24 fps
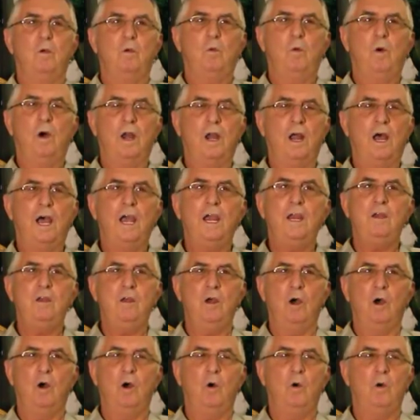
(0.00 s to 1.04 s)
what I
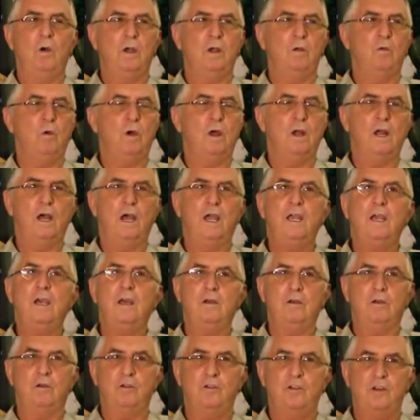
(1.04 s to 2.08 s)
know and what I
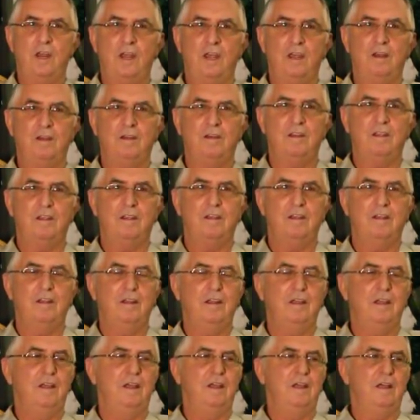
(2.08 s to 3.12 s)
understand.
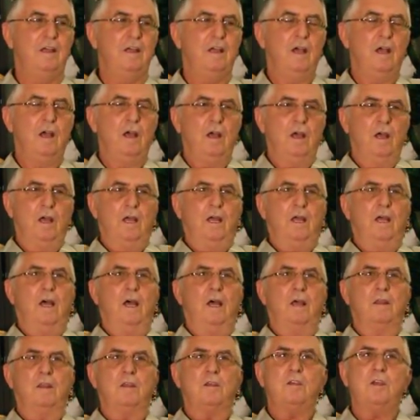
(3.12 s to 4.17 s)

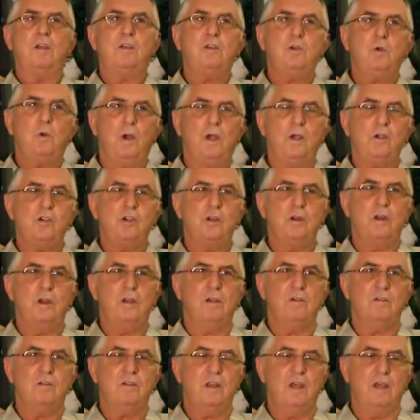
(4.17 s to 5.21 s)
Uh, the situation
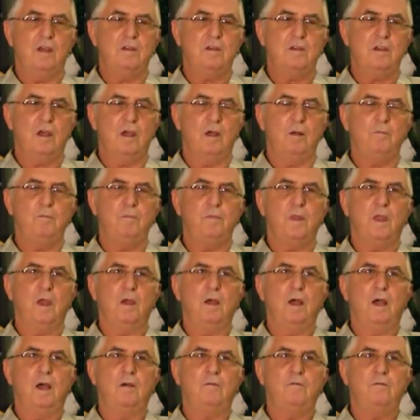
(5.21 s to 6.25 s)
is that uh,
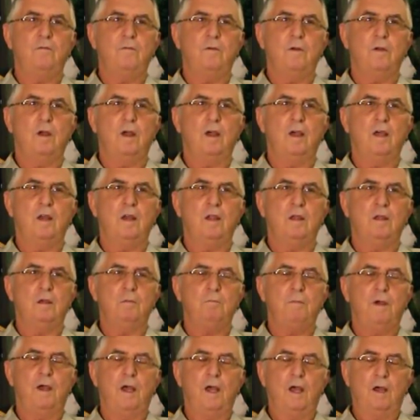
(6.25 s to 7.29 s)

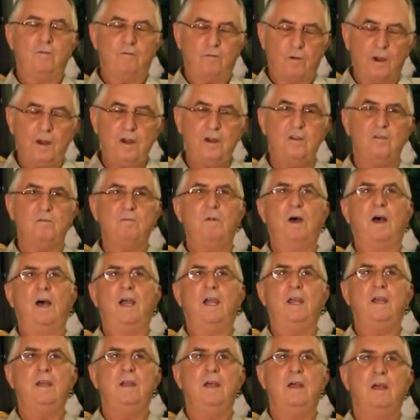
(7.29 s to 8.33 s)
a, a friend of
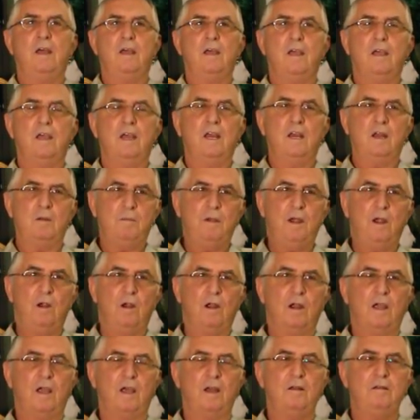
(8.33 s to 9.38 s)
mine, an
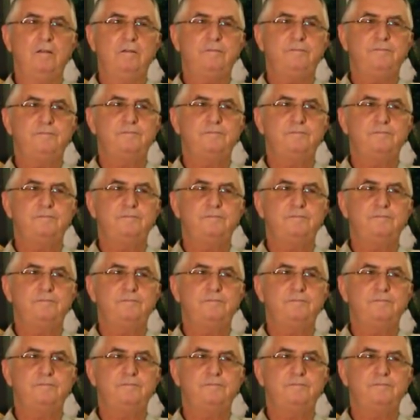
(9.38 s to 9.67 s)
American,